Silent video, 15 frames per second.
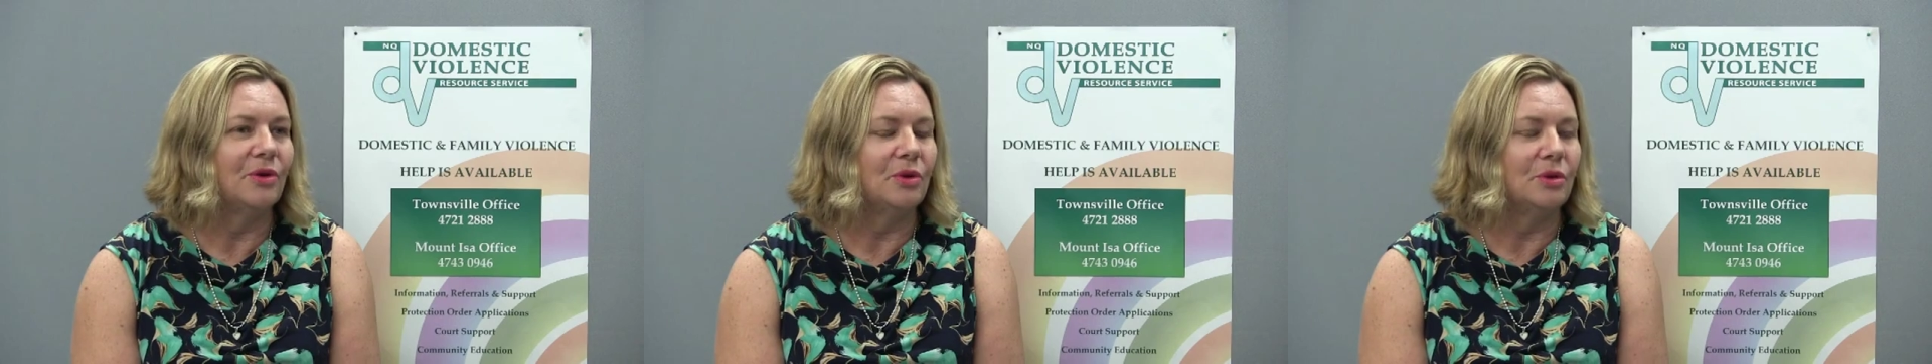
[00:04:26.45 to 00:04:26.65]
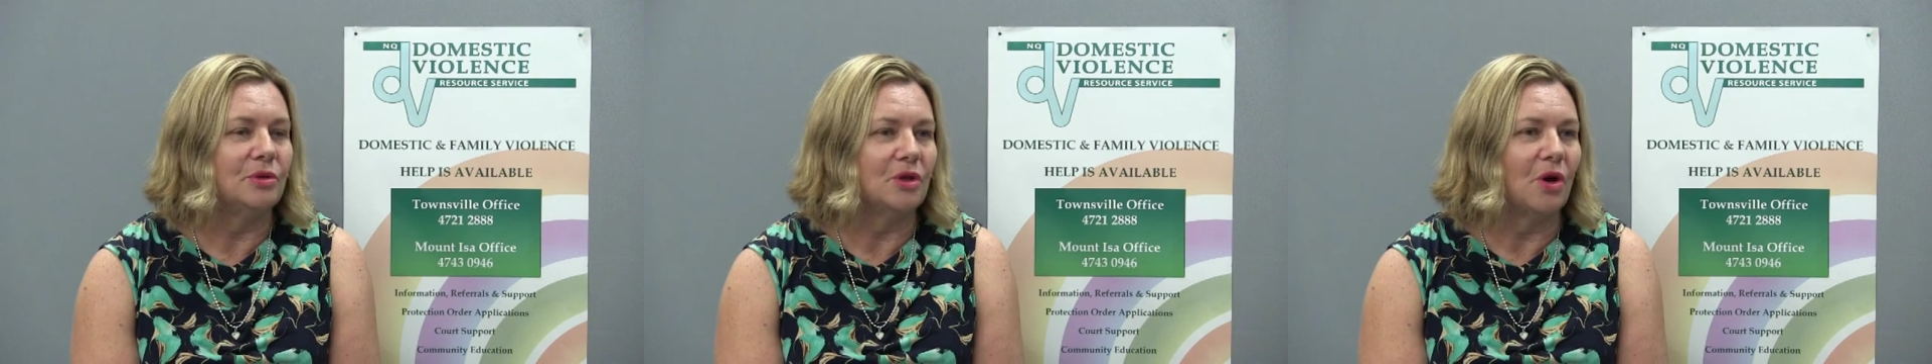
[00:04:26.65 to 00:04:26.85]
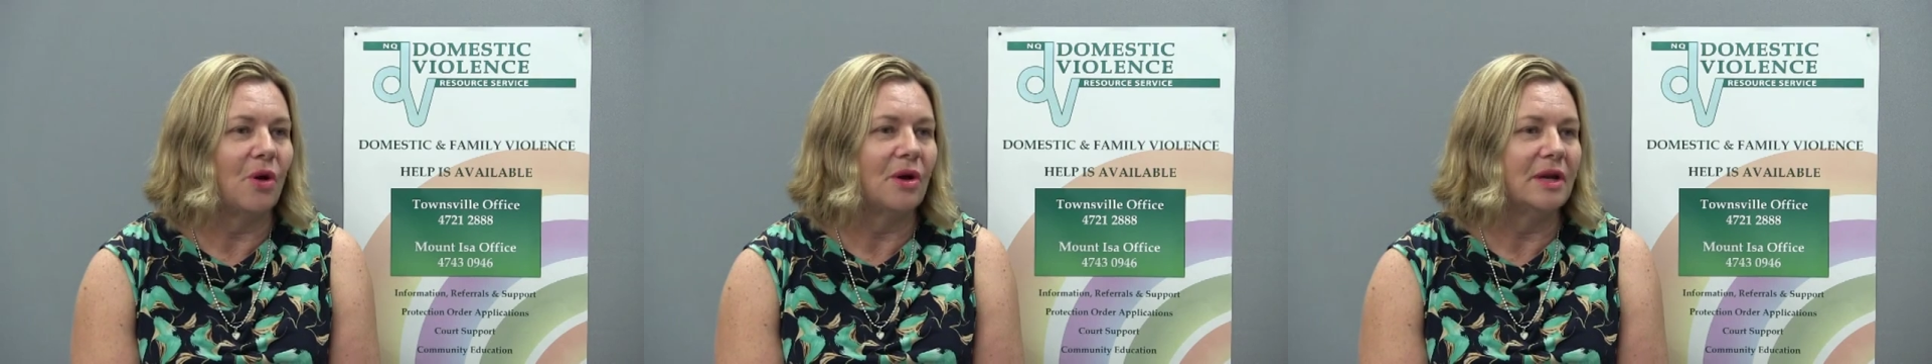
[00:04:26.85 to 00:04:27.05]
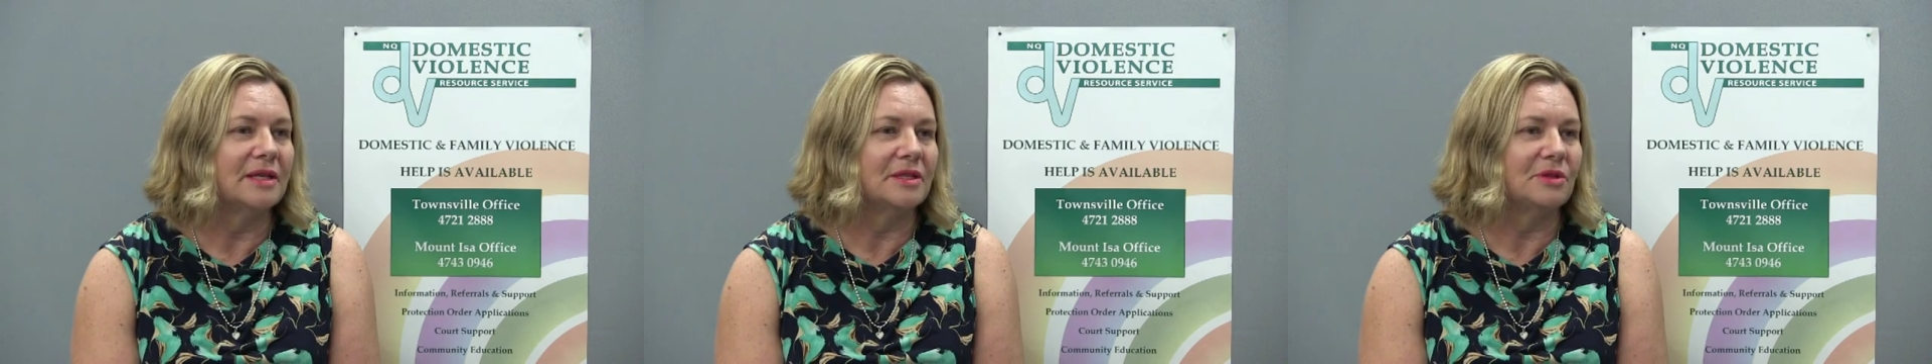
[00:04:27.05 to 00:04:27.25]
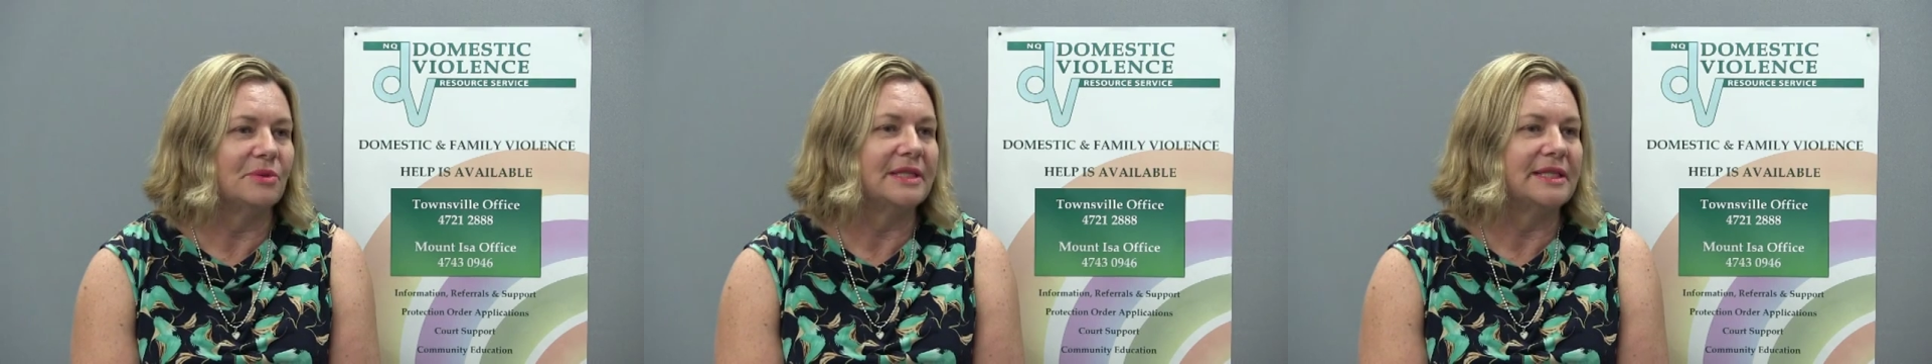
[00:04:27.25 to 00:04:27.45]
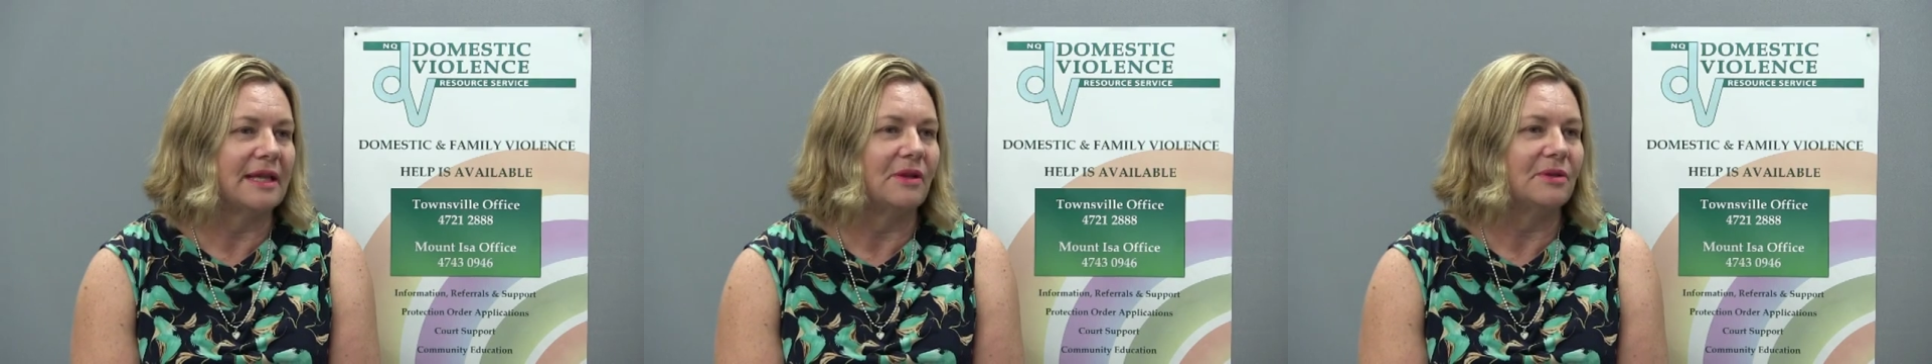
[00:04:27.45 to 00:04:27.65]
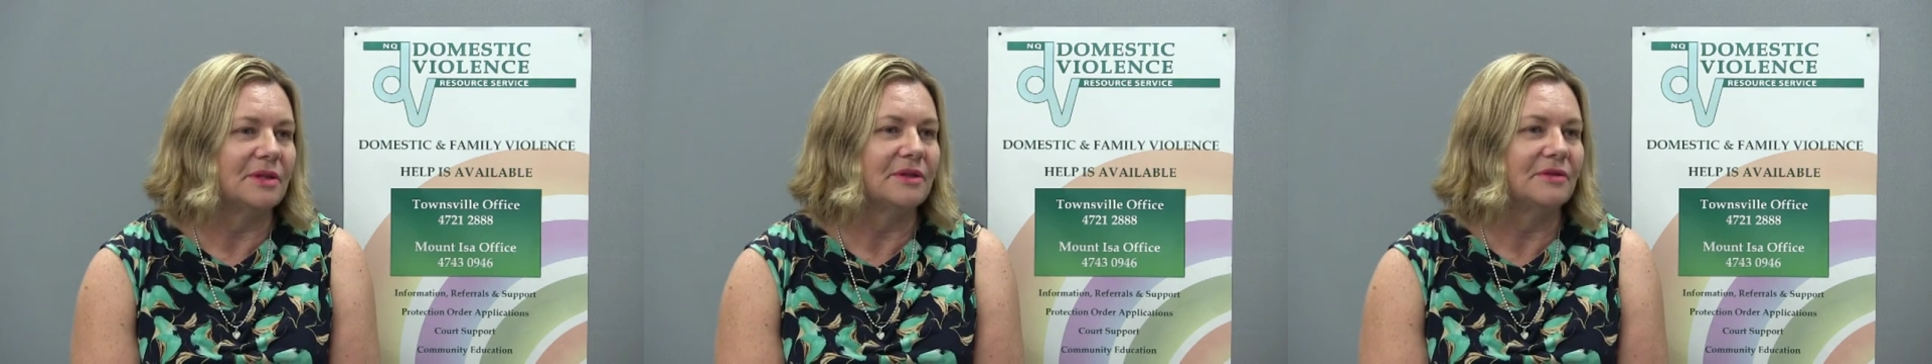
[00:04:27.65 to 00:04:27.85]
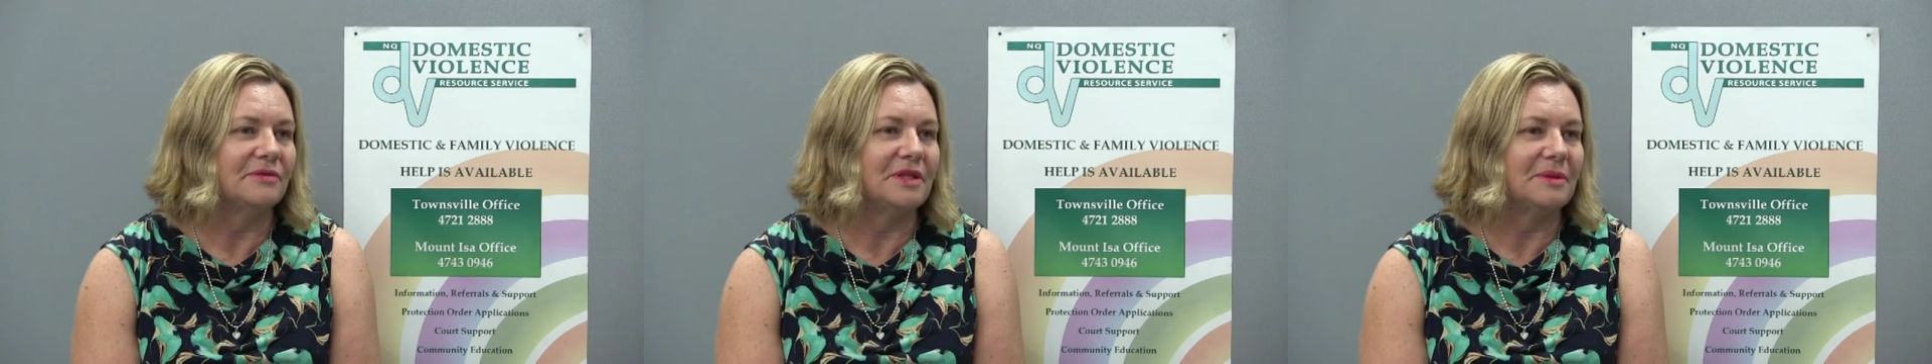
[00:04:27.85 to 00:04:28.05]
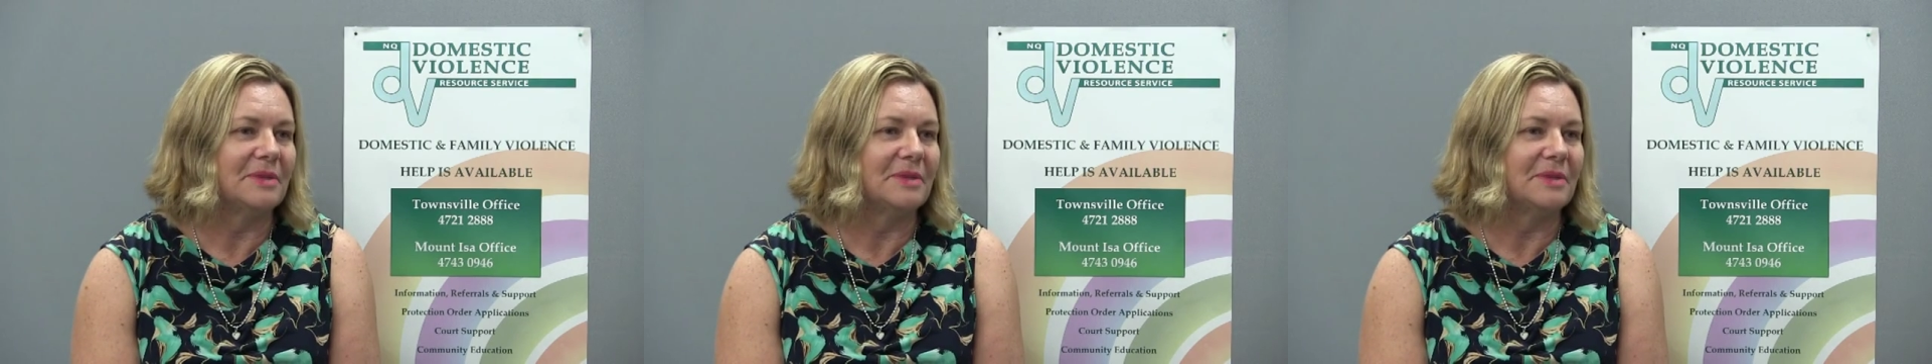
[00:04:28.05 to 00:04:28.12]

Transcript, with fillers: who die as a result of